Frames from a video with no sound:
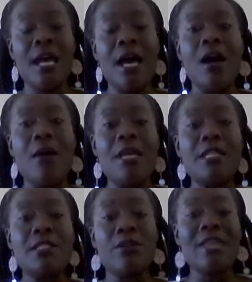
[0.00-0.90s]

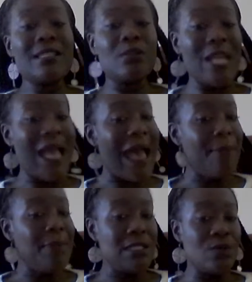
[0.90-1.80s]
And so that's what
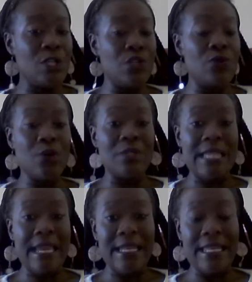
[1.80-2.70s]
happens when you don't
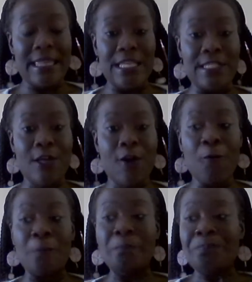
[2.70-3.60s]
say anything.
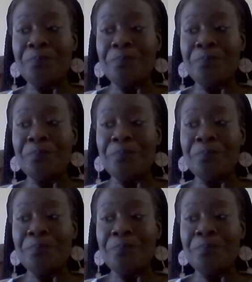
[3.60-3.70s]
So